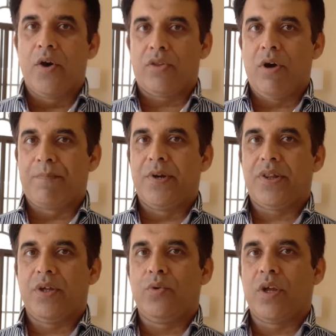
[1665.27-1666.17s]
So a
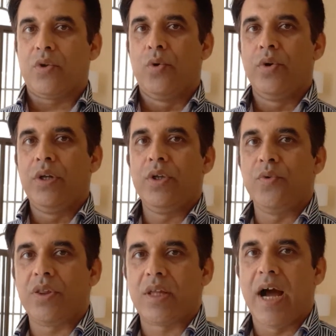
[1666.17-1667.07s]
person who has only
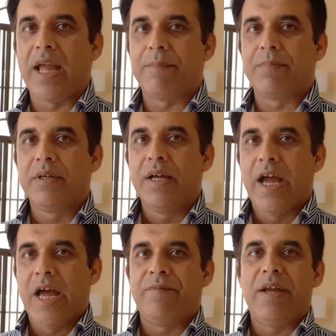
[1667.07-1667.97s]
used Skype,
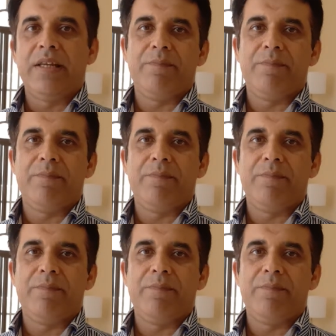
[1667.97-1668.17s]
and when